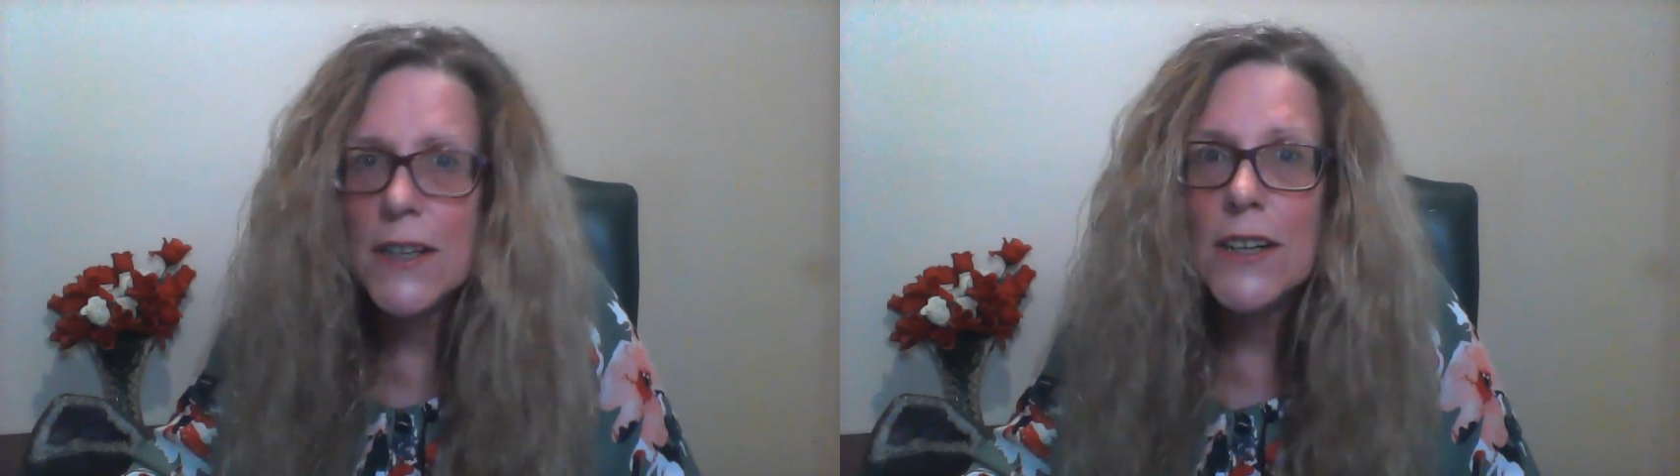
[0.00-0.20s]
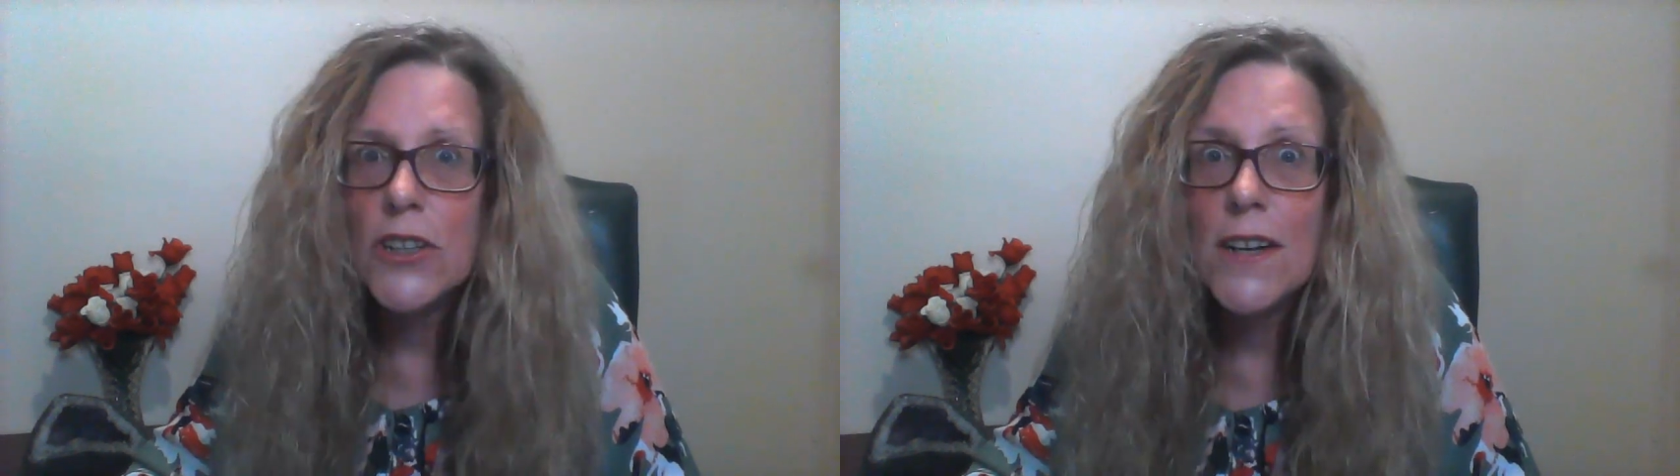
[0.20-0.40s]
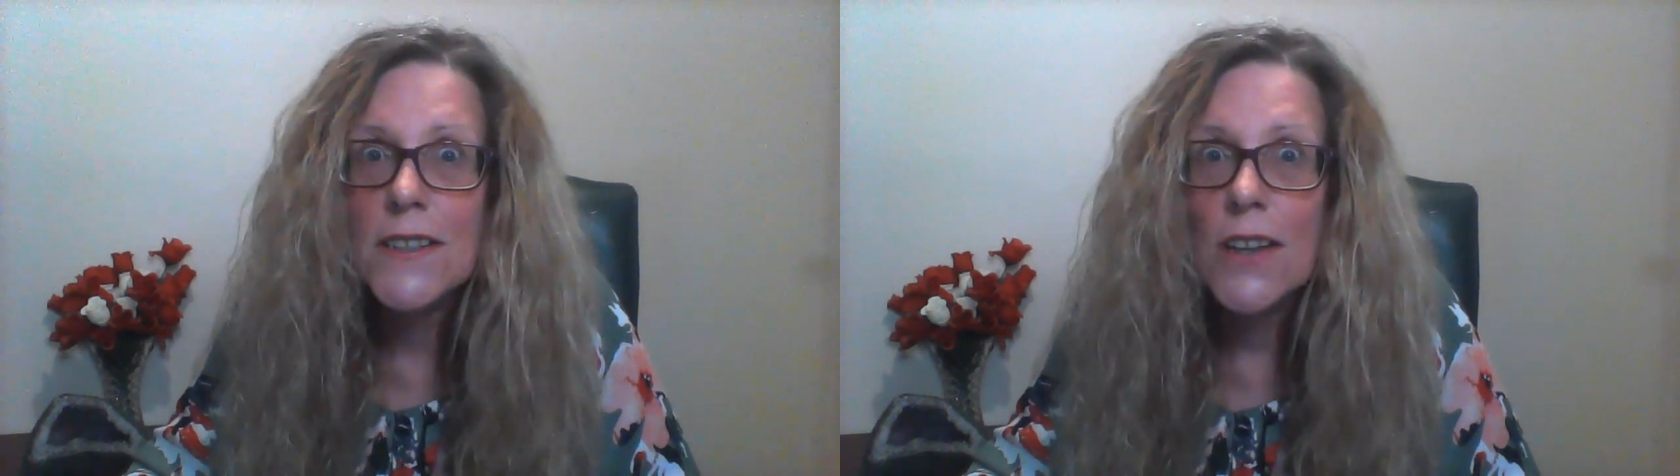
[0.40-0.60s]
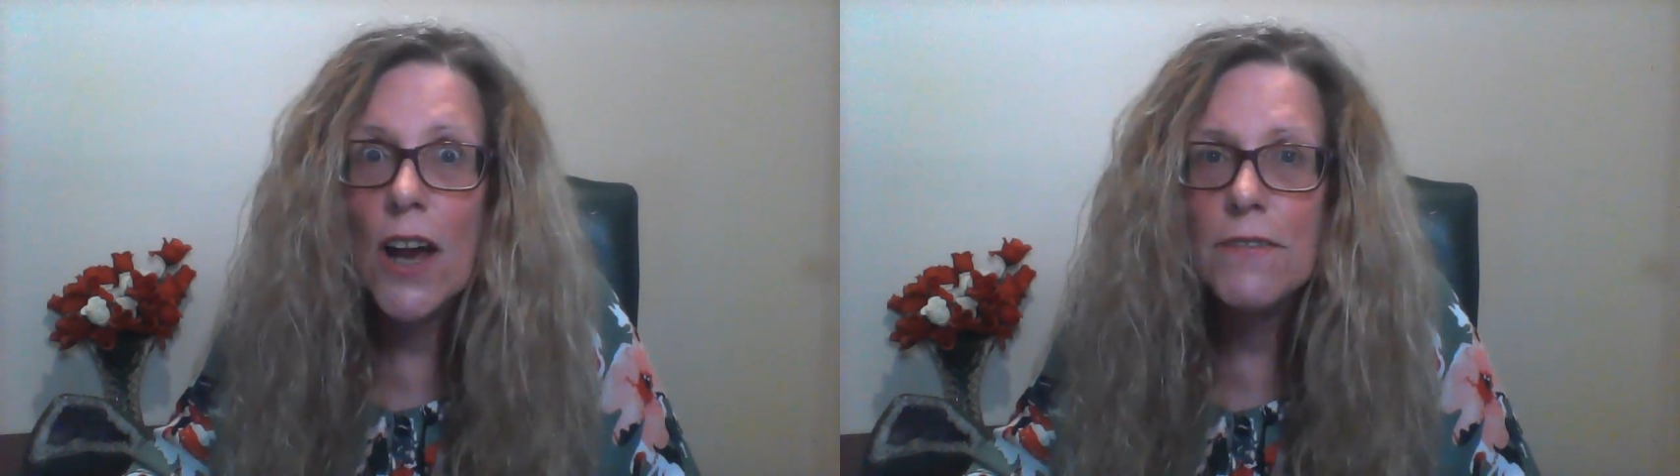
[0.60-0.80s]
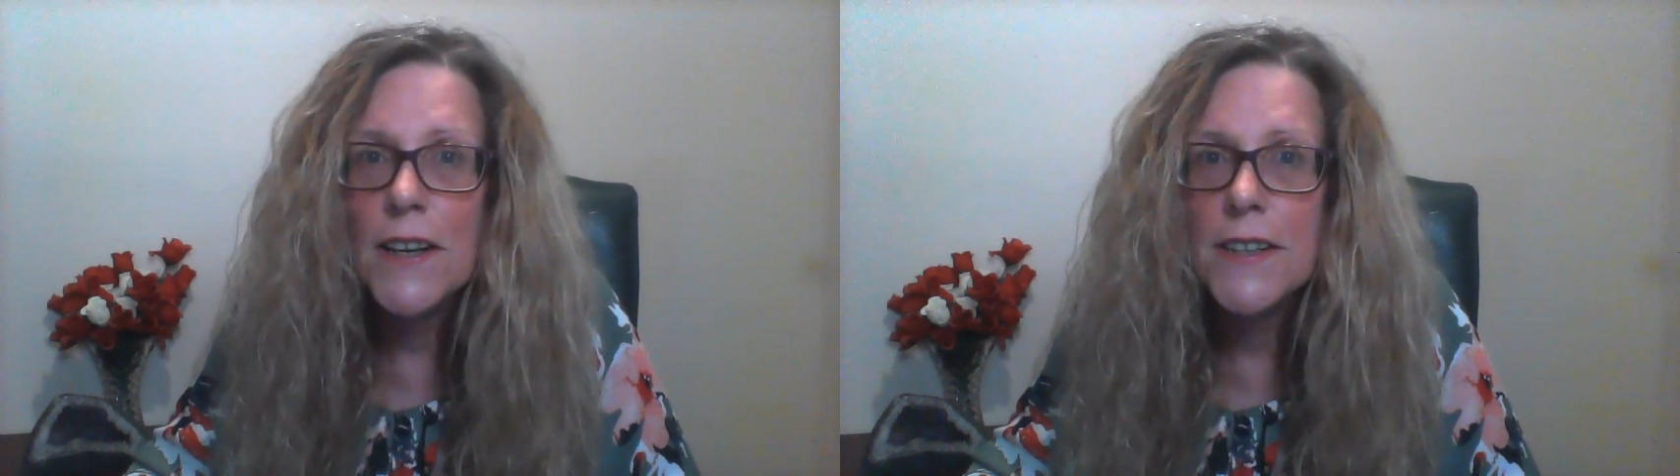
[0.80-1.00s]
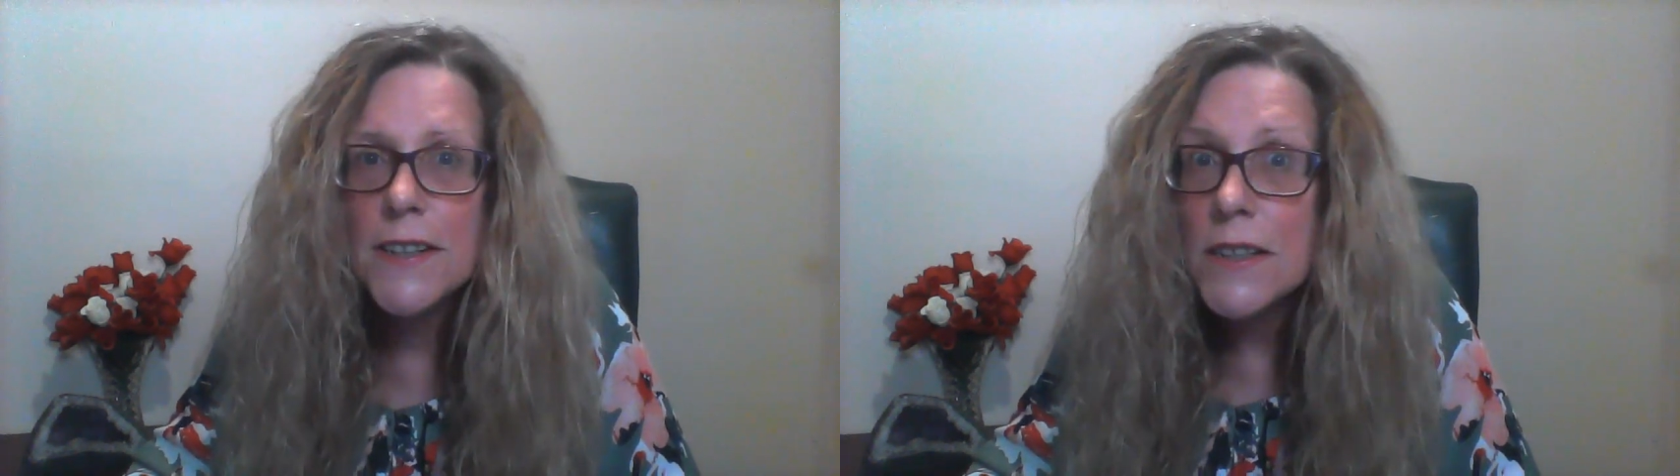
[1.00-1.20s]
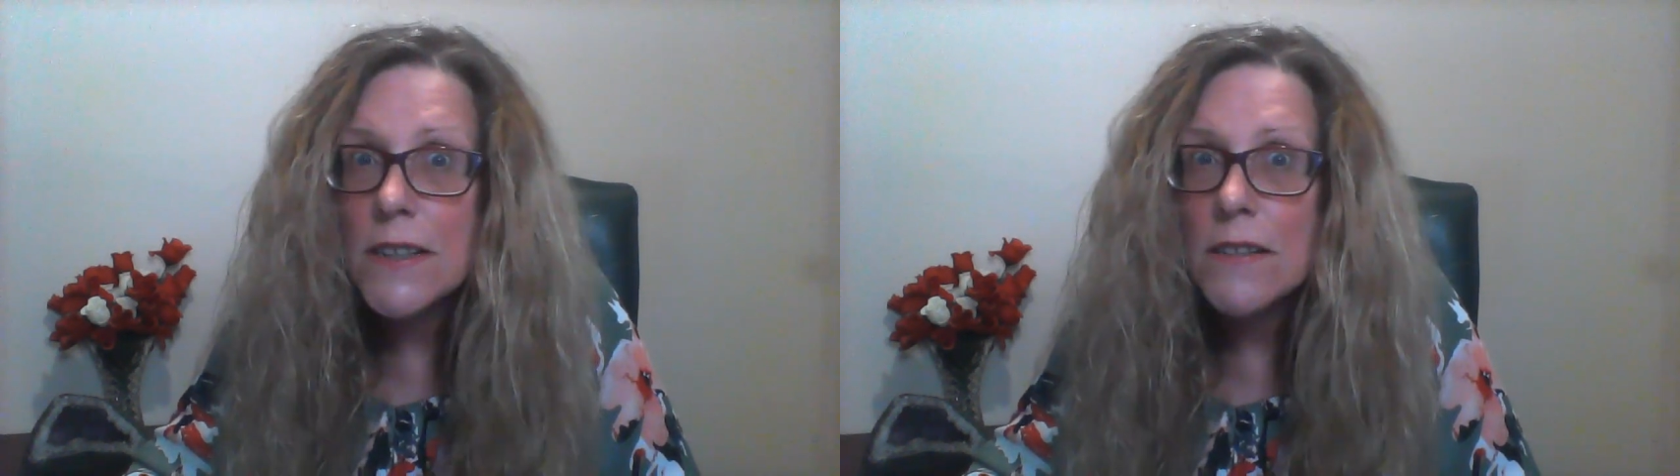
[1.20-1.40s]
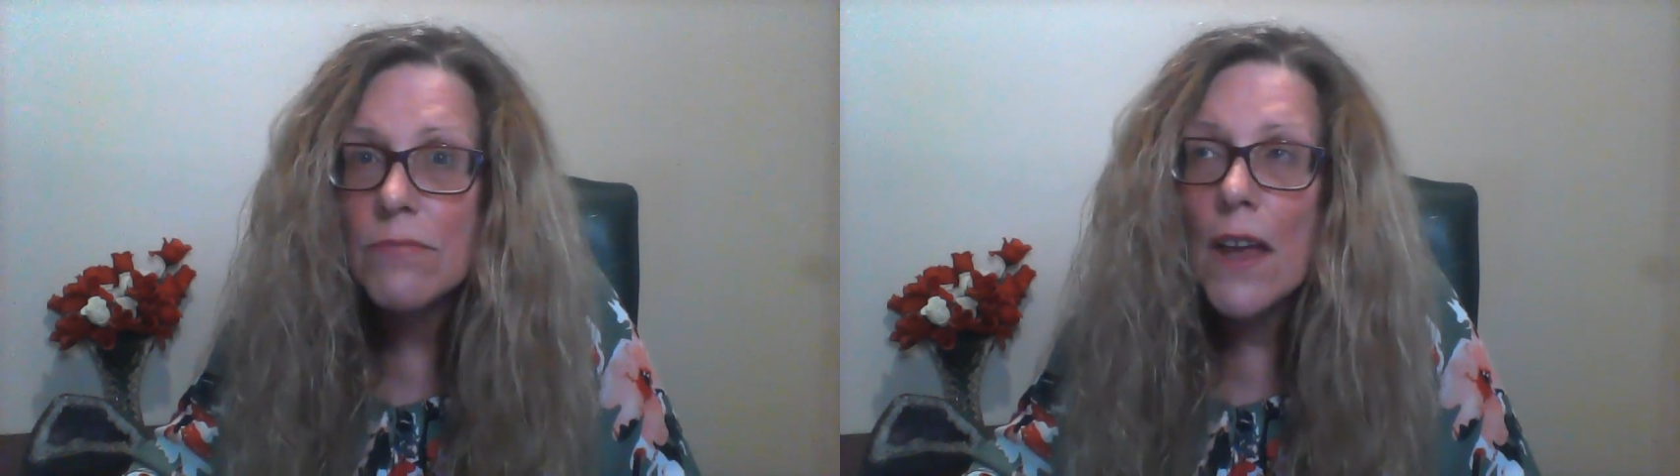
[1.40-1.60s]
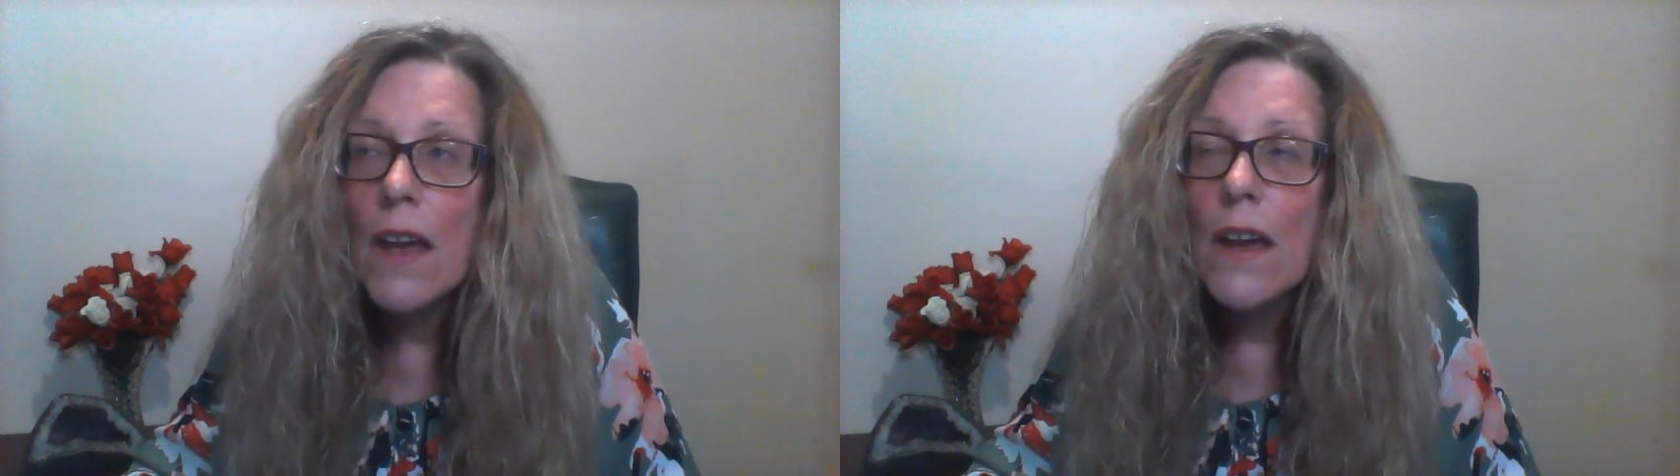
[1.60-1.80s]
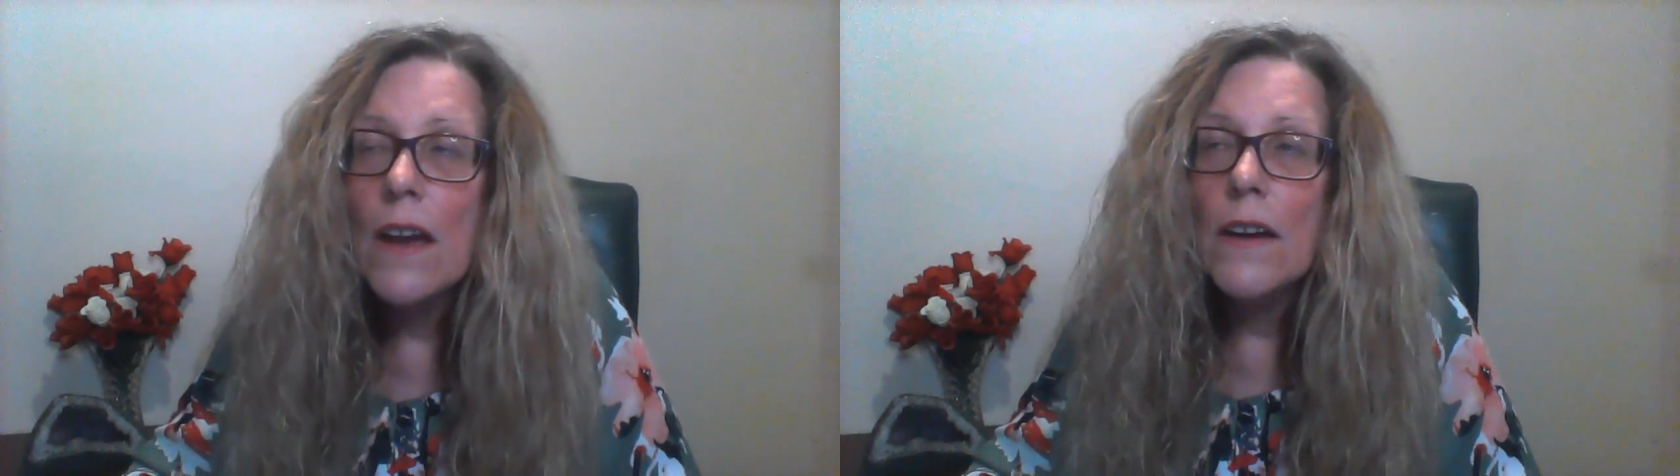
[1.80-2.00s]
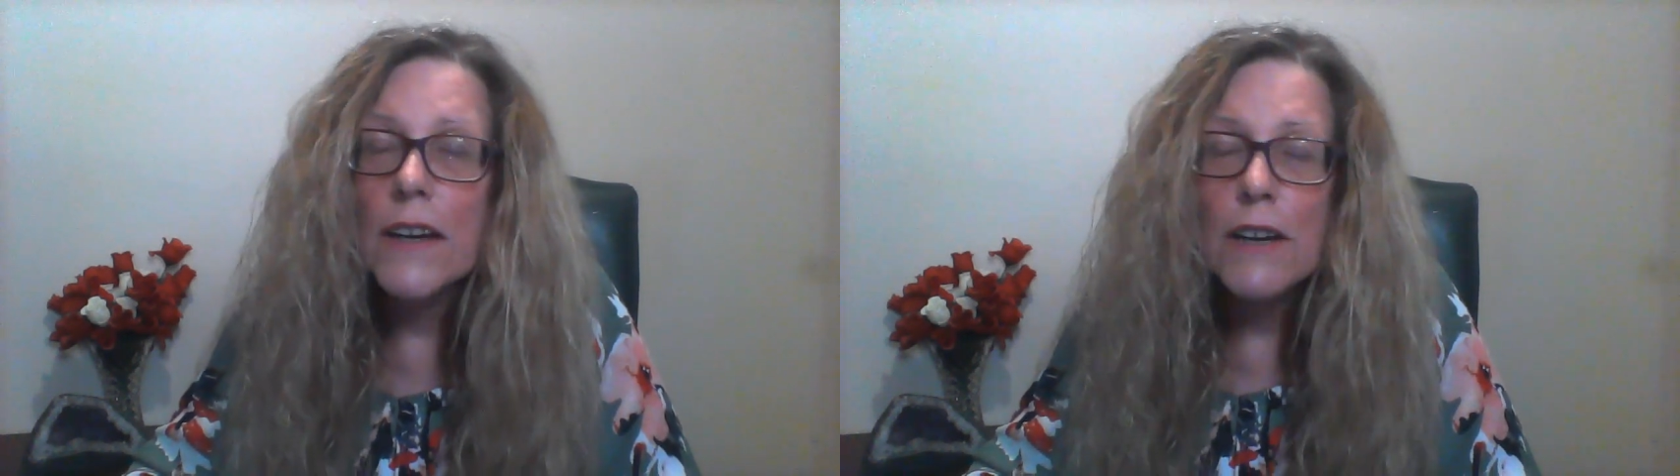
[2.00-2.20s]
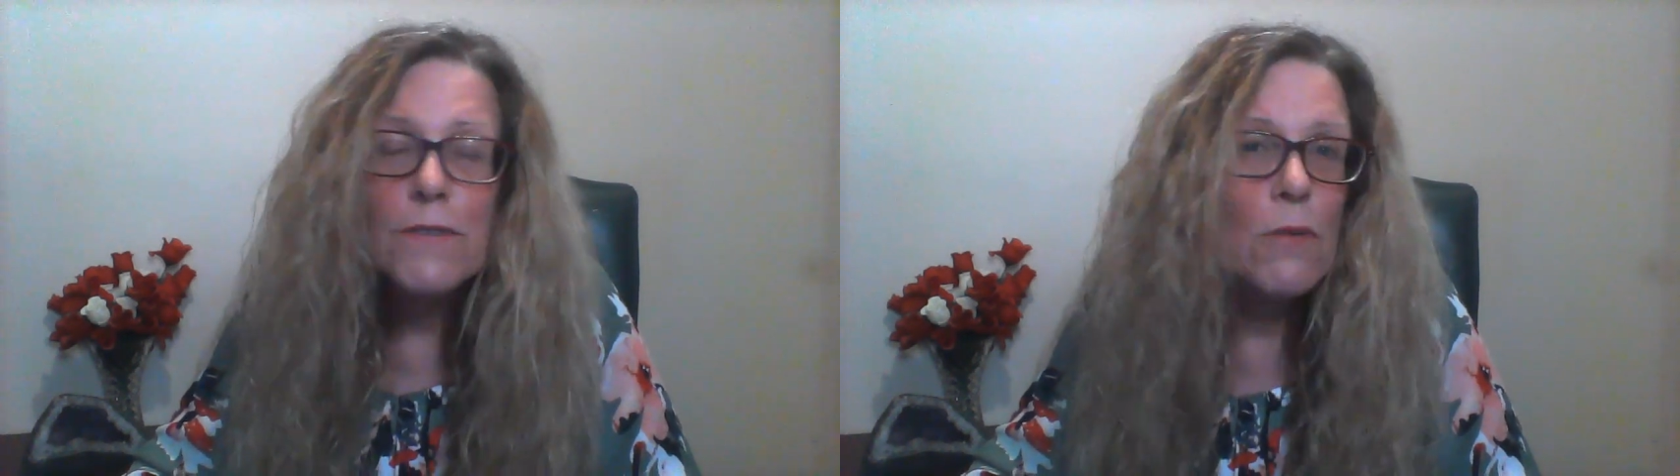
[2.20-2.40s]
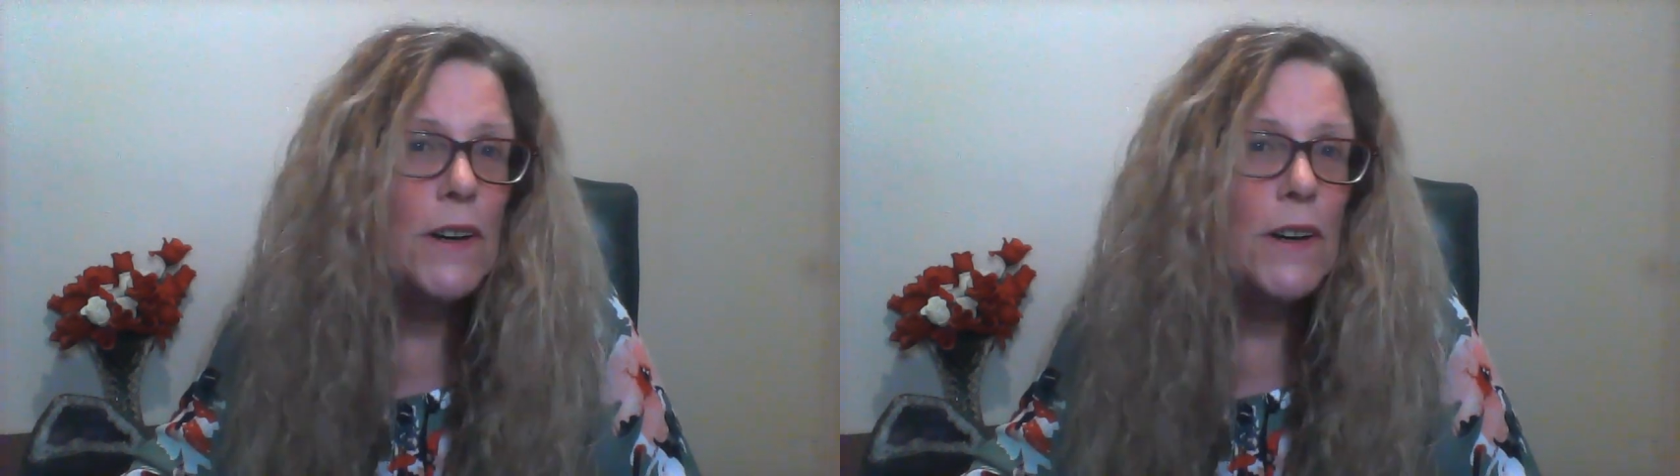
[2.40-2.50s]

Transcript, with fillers: Teach Us Life Lessons. If you